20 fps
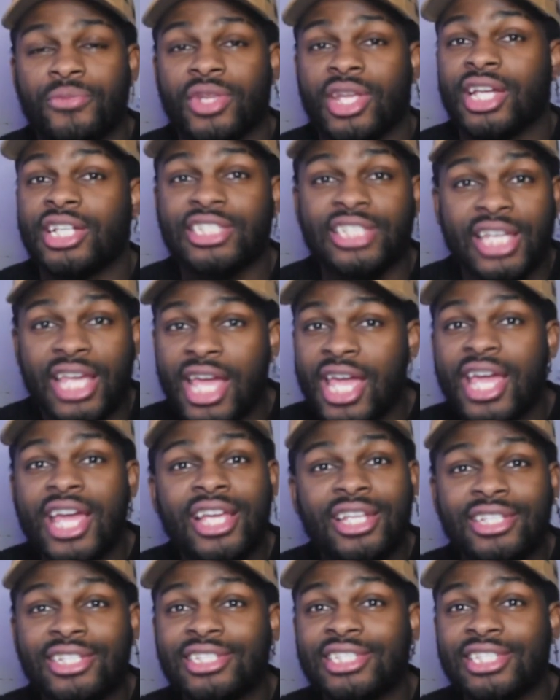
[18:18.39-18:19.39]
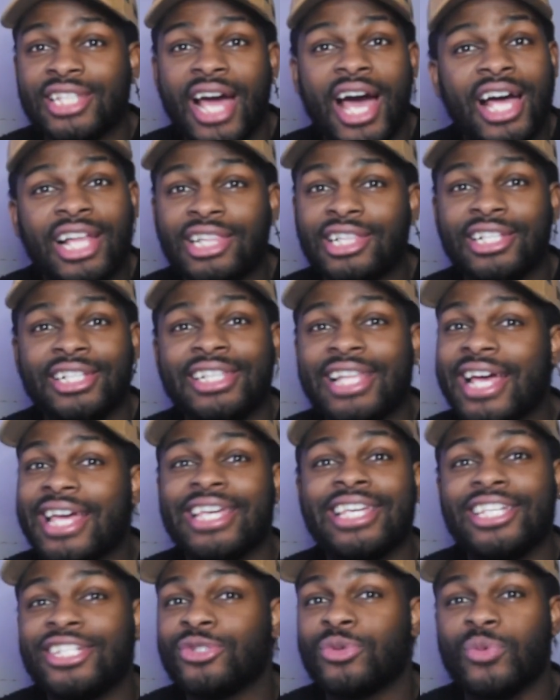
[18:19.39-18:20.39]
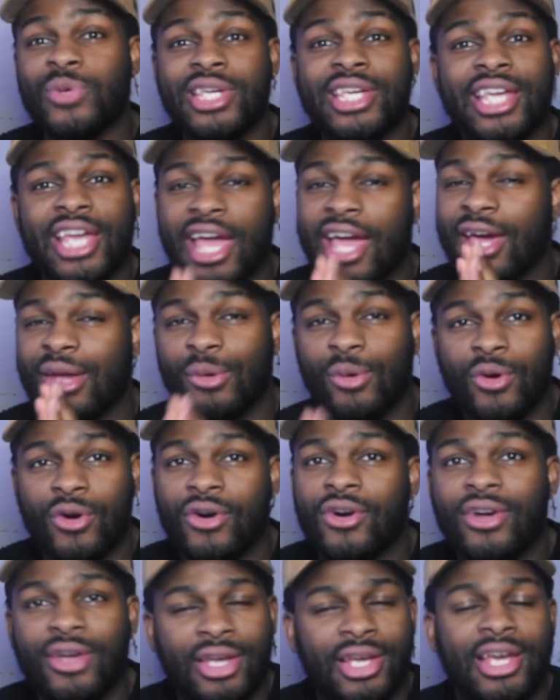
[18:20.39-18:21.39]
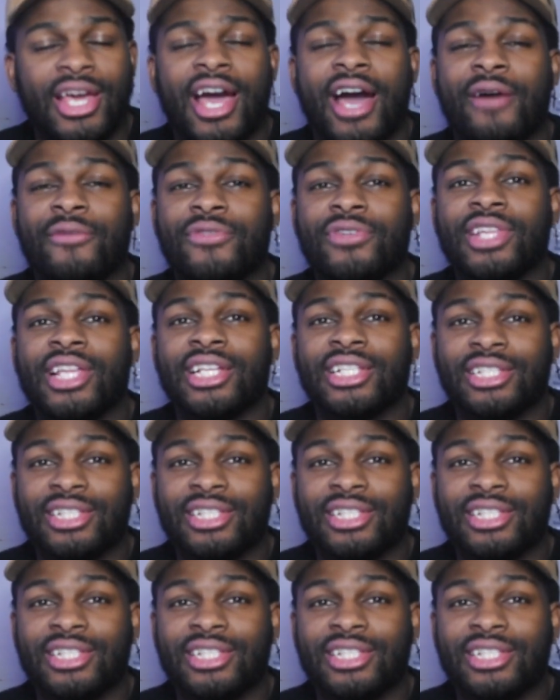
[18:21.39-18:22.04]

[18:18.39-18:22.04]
because King does not look like he's weak at all. I feel